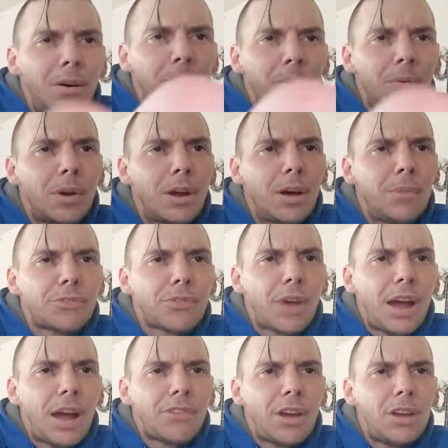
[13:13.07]
What up,
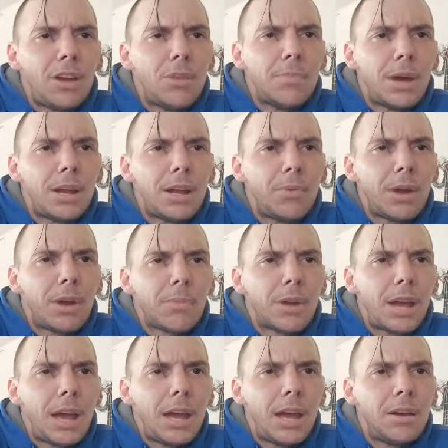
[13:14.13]
Scratch? How you doing, buddy? What up,
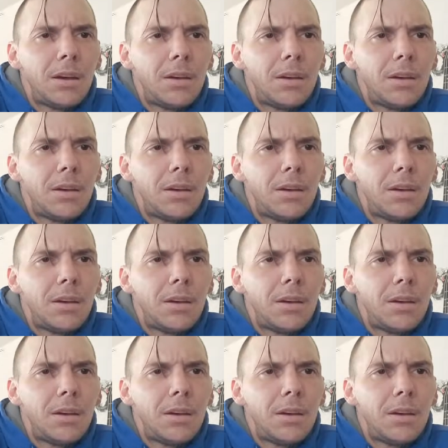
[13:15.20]
Renee?